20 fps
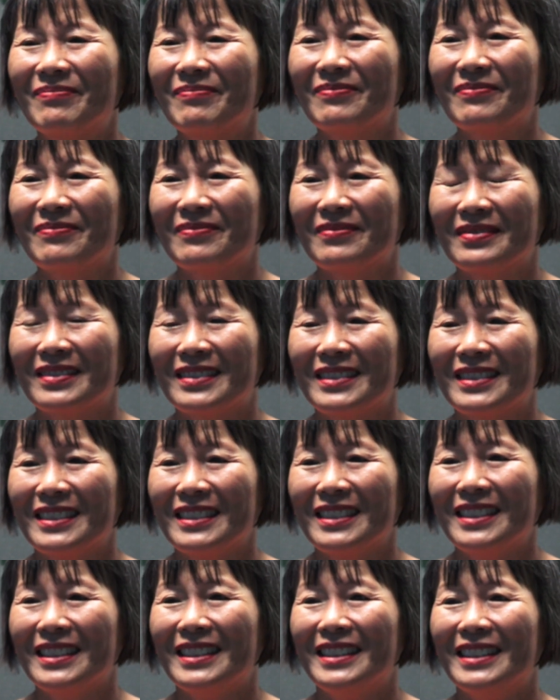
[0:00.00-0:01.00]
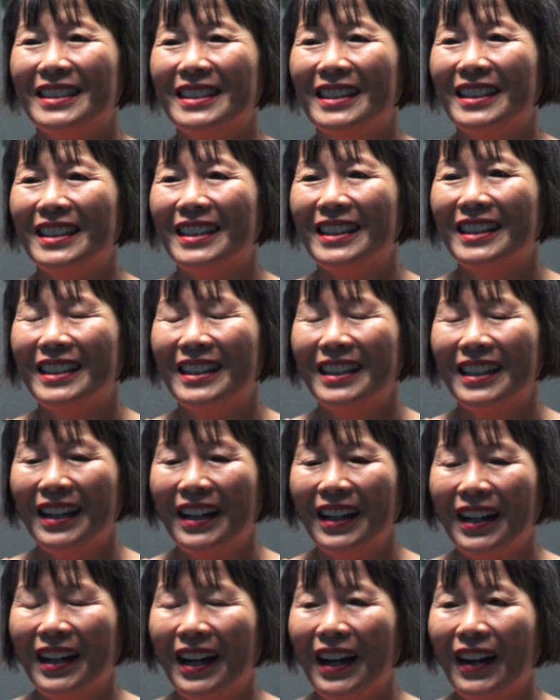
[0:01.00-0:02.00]
Good stuff. Well, Felicia, we want to thank you
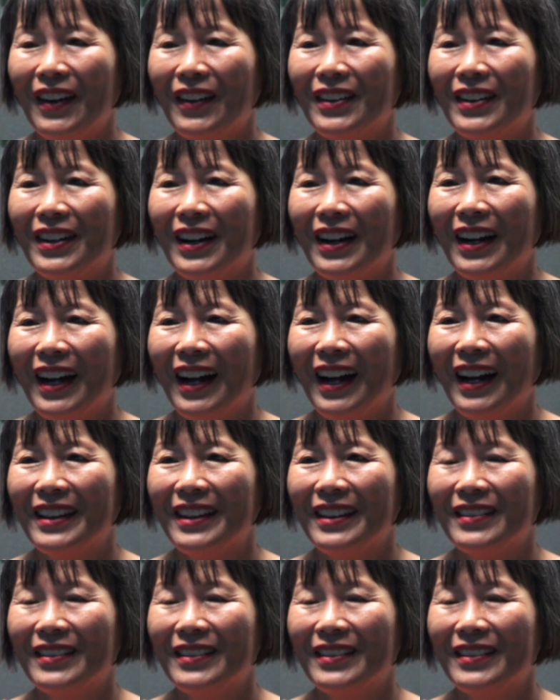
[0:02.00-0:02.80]
for coming on.